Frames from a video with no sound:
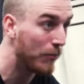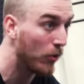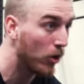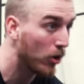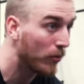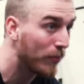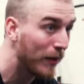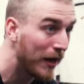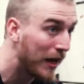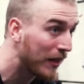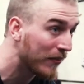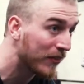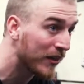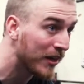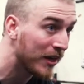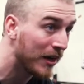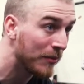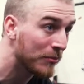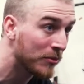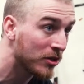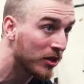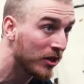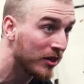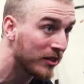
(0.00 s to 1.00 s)
bar pack, and
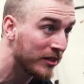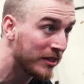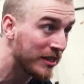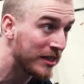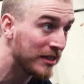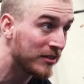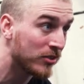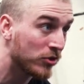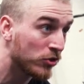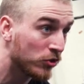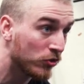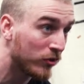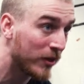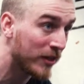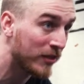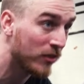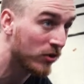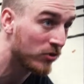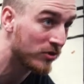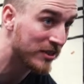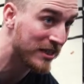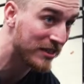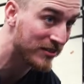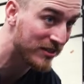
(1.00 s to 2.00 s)
I'm gonna need to straighten
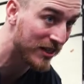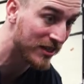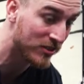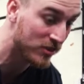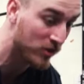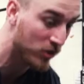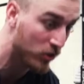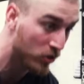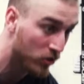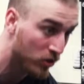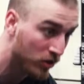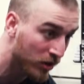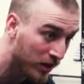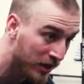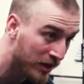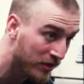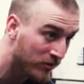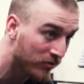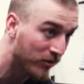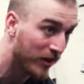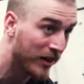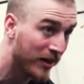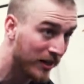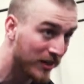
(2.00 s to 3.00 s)
those knees nice and early,
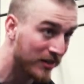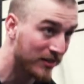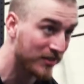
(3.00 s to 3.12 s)
right?